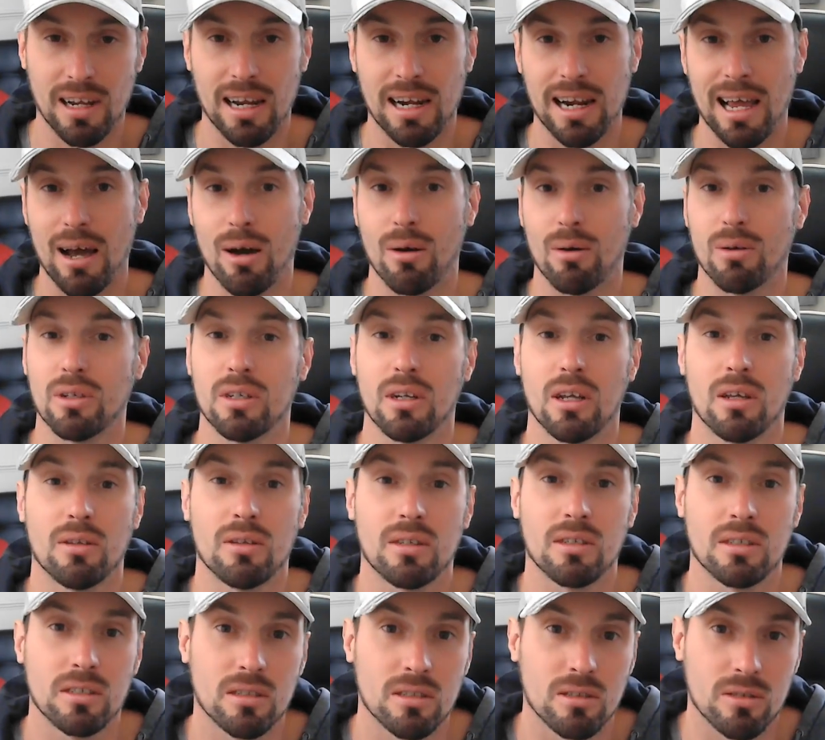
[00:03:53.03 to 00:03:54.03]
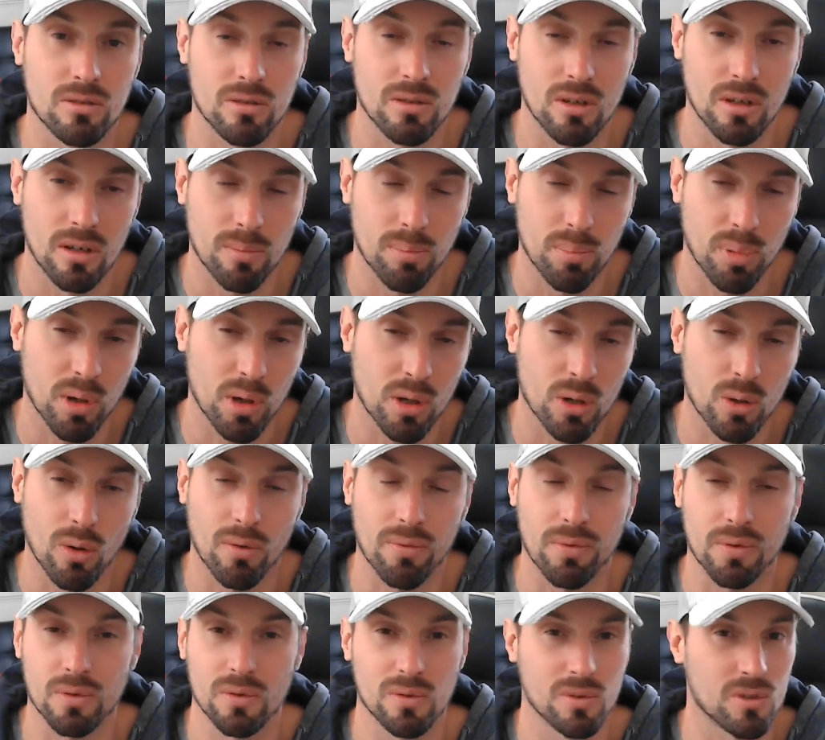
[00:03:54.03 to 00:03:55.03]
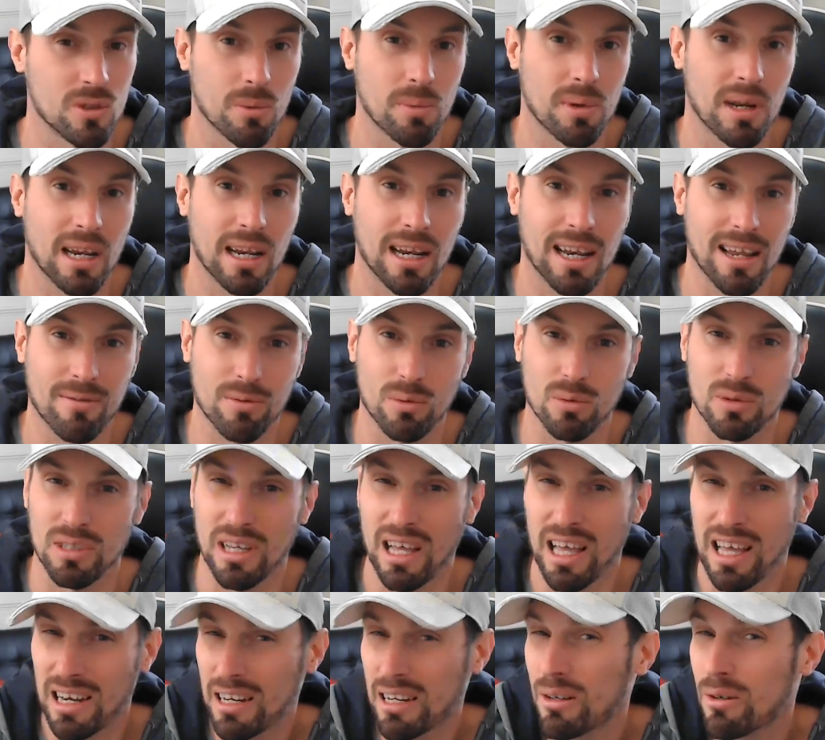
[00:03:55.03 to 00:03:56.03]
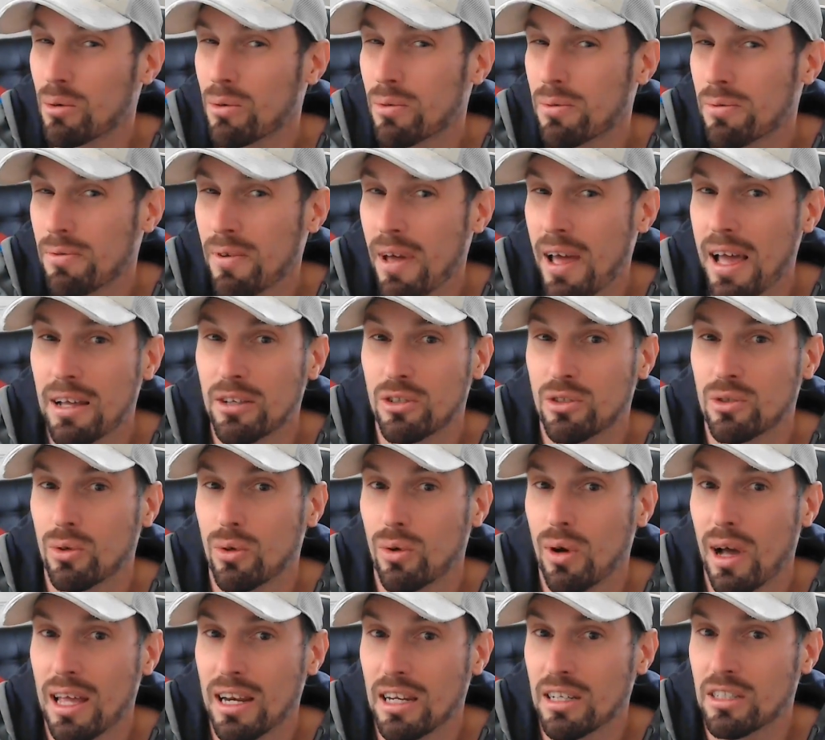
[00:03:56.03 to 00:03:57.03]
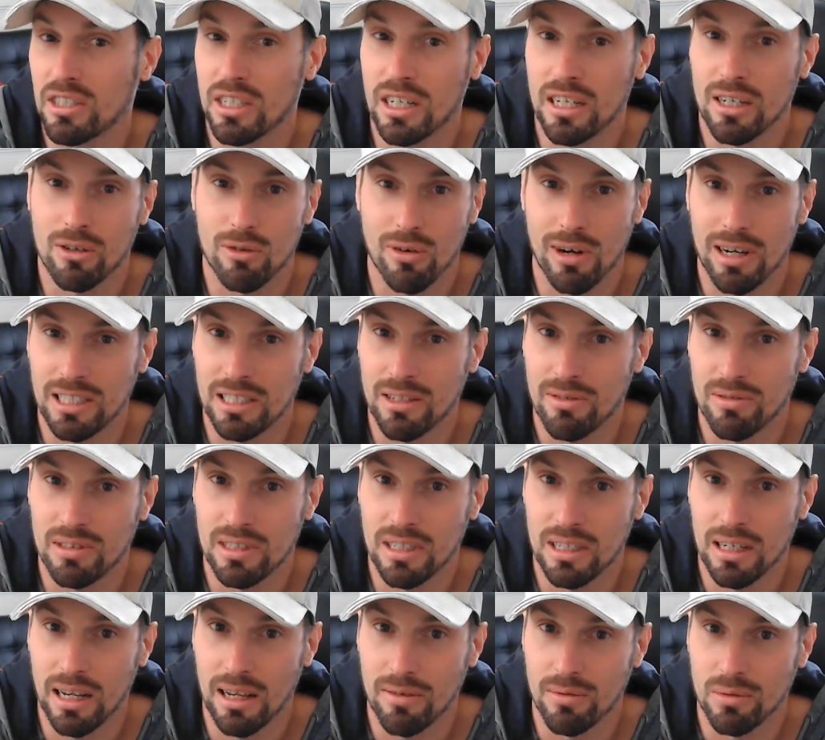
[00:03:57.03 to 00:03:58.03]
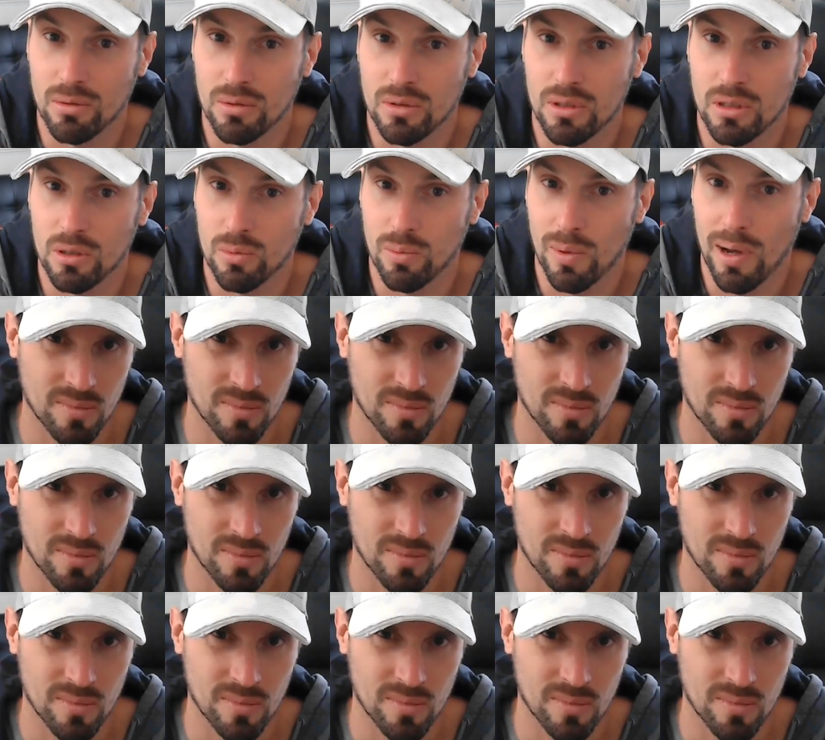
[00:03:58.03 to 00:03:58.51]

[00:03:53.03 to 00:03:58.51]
out, you know, this is going to put you off on so many levels. And it will affect your energy and creativity levels as well.